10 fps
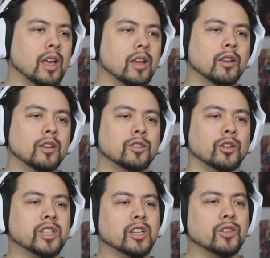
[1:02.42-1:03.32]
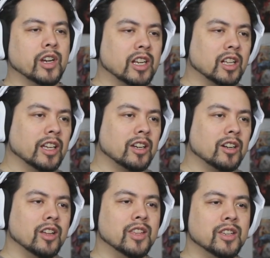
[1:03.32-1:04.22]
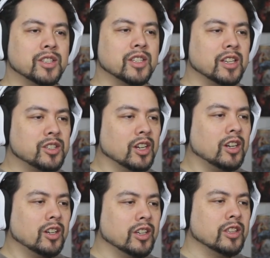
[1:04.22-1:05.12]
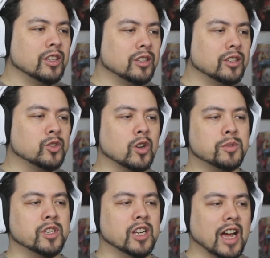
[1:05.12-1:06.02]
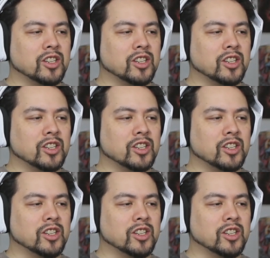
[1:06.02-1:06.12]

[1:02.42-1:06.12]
So I was getting ready to click on this, and I saw in the description it actually